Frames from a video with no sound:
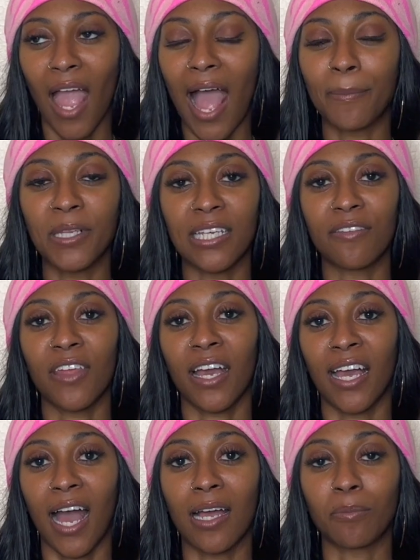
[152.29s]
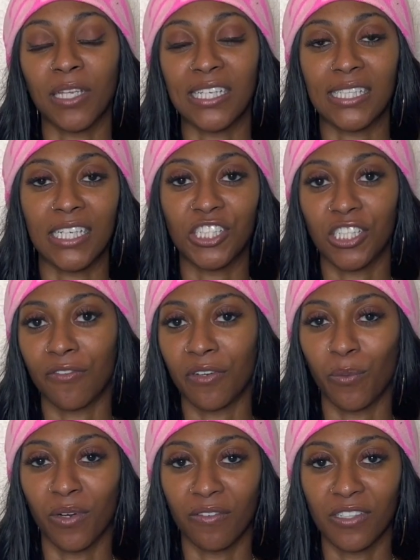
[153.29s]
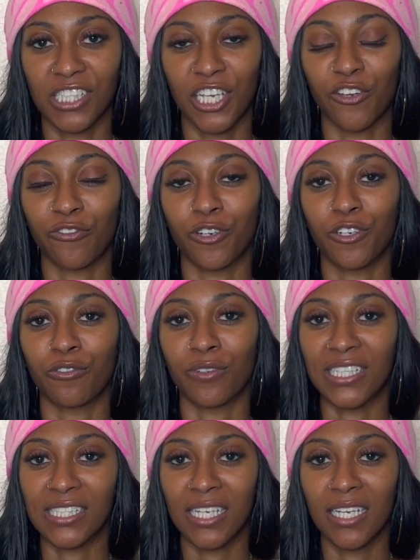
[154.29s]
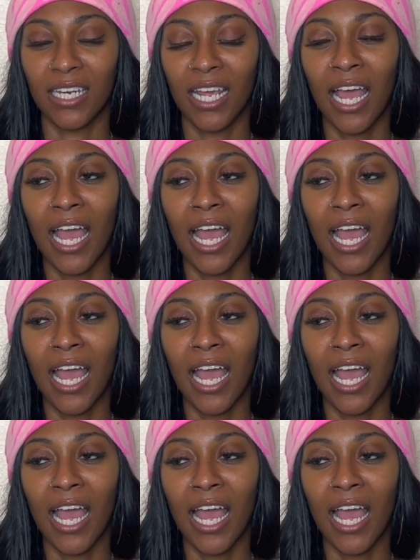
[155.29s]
I believe that God placed each and every one of us here for a reason.